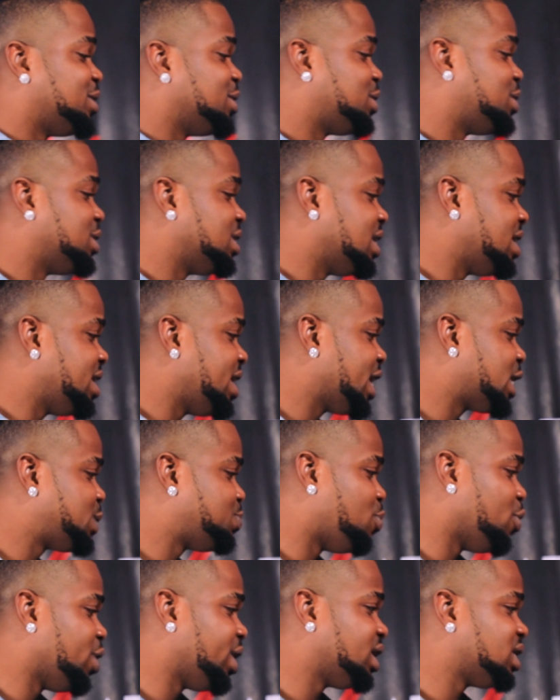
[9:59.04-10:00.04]
So to the next
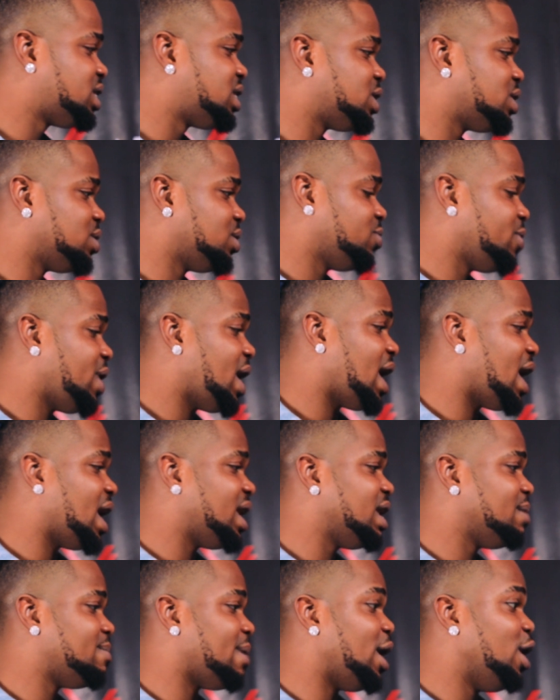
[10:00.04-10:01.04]
point where I
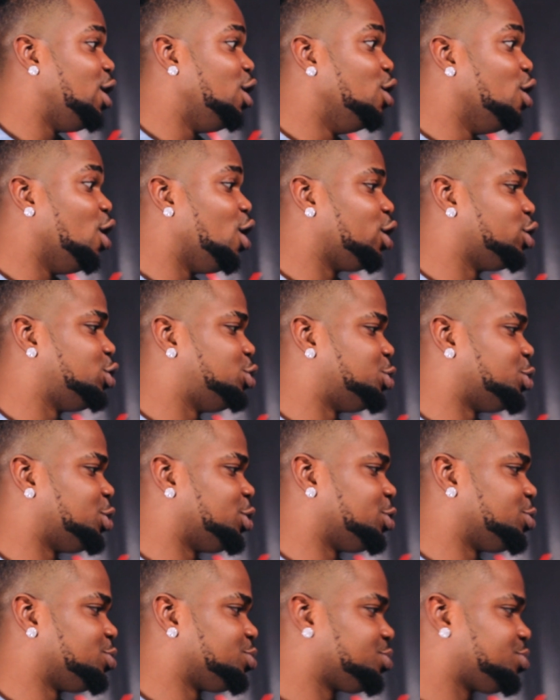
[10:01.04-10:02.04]
added my log
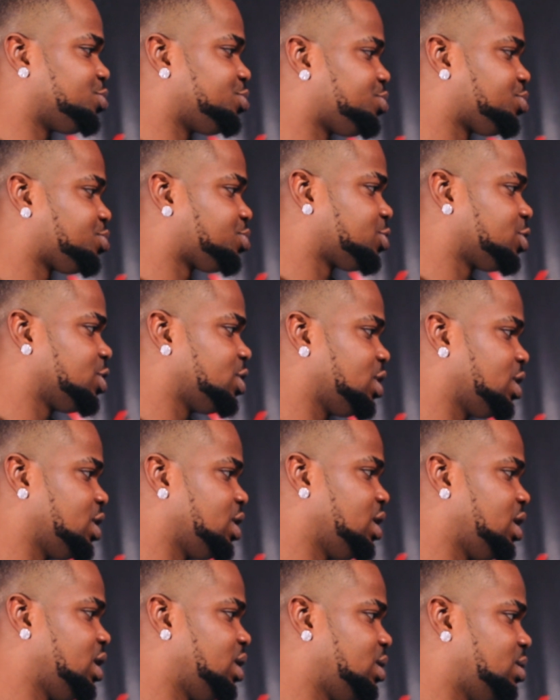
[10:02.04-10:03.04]
drum
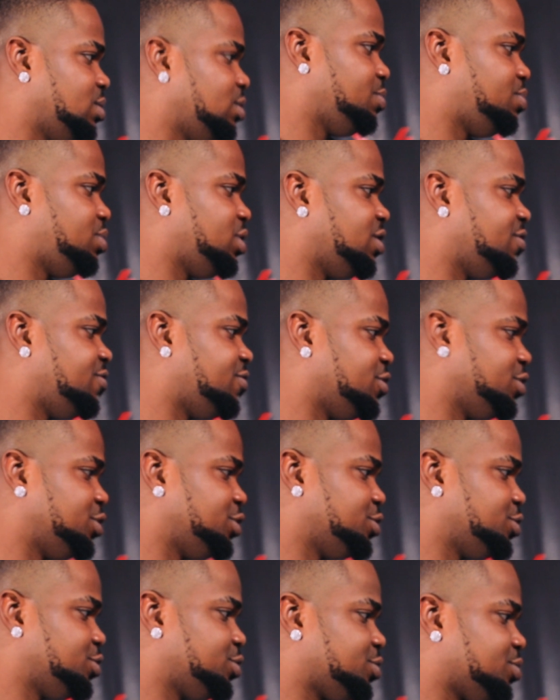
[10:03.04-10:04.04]
and played for
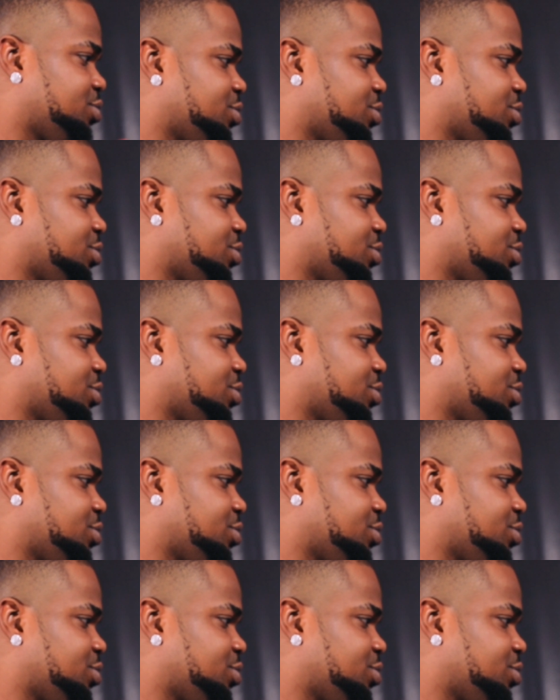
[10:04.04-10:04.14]
you.